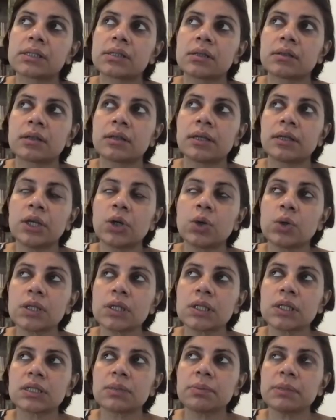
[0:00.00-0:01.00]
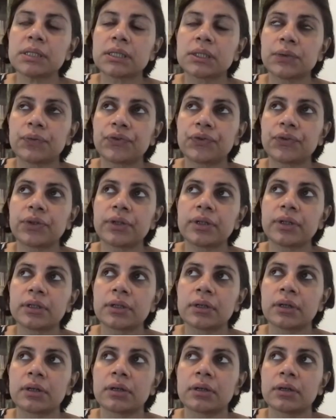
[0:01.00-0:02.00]
The ecosystem is different,
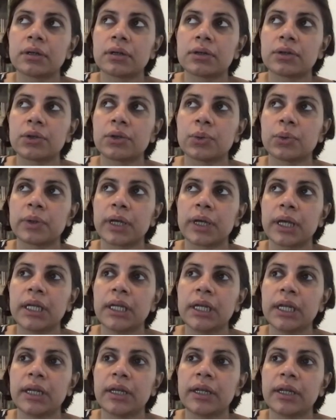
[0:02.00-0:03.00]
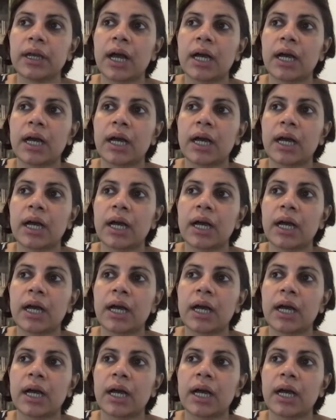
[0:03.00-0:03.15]
you know, in India.